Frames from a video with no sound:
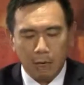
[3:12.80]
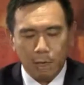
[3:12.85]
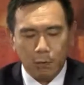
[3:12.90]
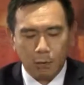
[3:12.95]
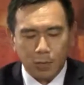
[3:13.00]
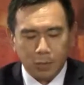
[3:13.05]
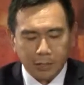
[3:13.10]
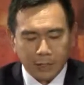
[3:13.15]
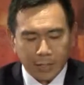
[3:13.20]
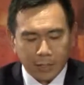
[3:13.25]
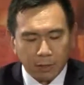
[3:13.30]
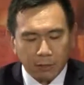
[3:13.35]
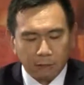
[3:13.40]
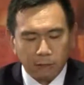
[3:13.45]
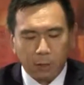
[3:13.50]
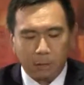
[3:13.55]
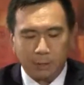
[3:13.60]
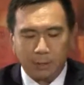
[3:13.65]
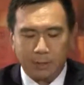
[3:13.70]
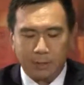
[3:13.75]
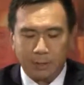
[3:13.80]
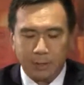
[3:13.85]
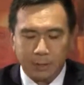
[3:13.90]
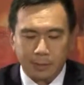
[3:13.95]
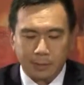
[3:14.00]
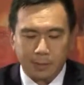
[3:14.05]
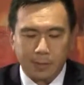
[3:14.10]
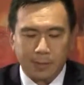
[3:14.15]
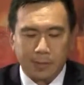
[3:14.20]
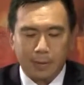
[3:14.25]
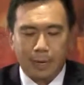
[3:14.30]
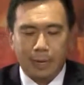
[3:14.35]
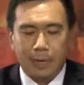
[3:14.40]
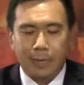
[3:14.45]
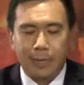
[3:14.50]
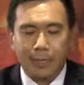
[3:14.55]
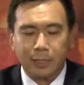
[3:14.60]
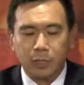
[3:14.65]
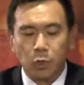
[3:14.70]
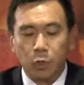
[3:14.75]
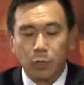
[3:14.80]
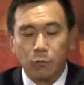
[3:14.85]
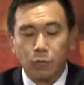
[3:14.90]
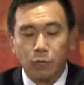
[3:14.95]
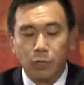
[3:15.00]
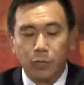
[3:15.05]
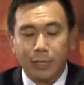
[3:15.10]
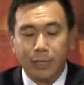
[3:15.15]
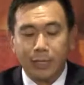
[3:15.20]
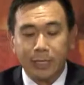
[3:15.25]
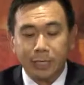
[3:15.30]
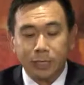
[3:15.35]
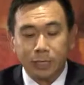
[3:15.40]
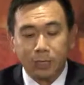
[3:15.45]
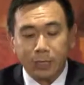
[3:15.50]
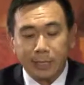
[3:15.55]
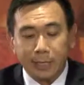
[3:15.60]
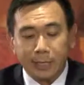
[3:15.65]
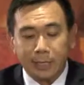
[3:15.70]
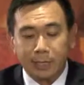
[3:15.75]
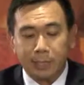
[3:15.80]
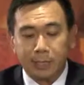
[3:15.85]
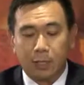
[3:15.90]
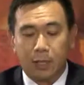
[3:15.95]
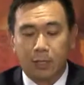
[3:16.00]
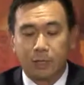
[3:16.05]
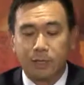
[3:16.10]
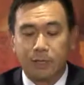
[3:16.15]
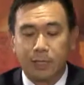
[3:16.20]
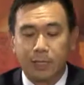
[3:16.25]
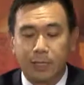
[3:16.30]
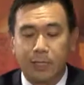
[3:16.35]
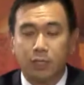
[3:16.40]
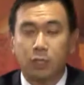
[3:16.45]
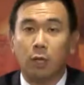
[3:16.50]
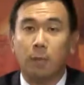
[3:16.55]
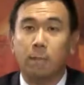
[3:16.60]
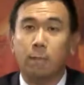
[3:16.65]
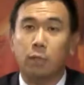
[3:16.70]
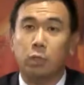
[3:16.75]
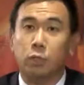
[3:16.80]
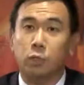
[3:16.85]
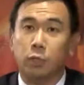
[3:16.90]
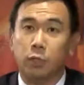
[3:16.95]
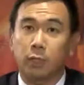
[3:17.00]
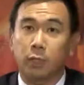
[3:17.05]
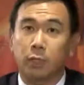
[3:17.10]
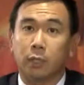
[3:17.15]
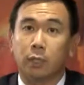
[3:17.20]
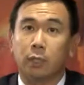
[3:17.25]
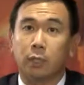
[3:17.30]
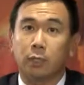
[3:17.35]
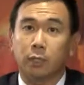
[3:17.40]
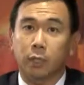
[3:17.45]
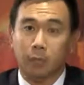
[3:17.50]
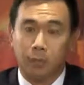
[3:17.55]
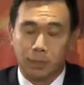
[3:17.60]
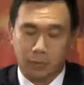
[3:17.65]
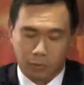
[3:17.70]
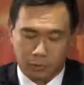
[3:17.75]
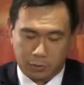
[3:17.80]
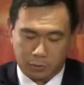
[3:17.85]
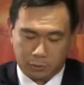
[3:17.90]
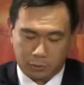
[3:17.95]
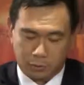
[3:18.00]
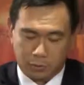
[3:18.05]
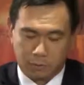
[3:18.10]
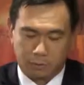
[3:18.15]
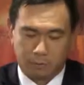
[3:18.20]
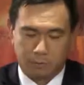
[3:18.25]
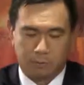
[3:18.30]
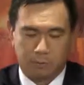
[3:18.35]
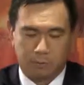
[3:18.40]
For the sake of completeness, let's go through the initial list of 6 compulsory conditions.